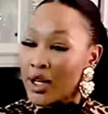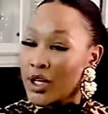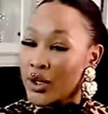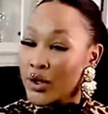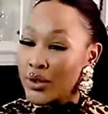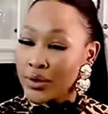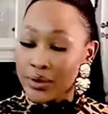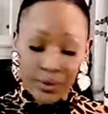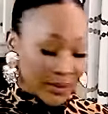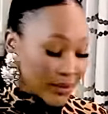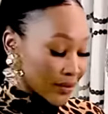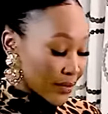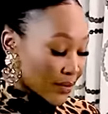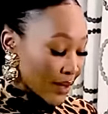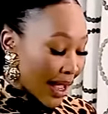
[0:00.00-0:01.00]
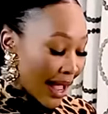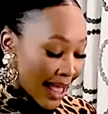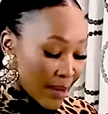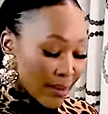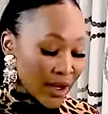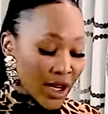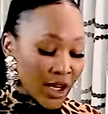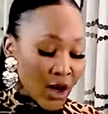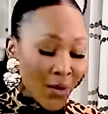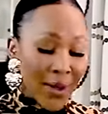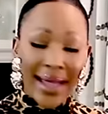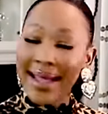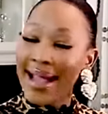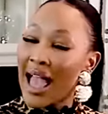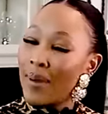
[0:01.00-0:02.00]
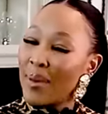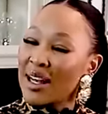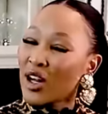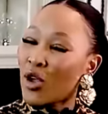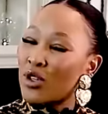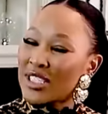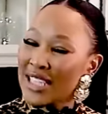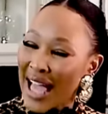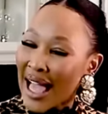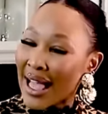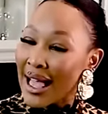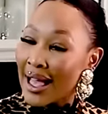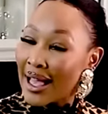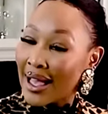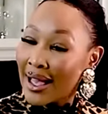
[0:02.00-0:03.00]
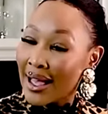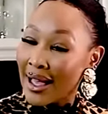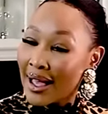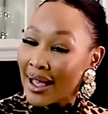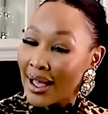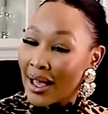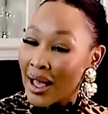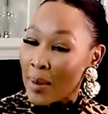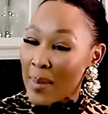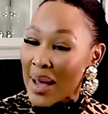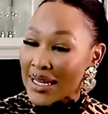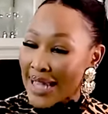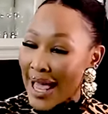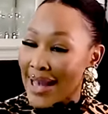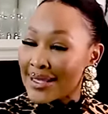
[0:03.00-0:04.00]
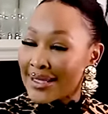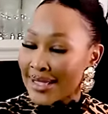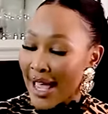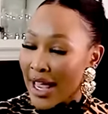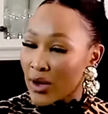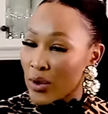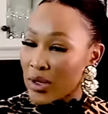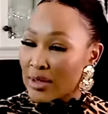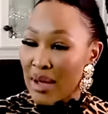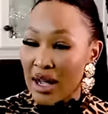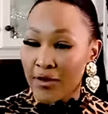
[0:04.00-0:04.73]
going to go. Ekhayabang Oshanga. My dad said, so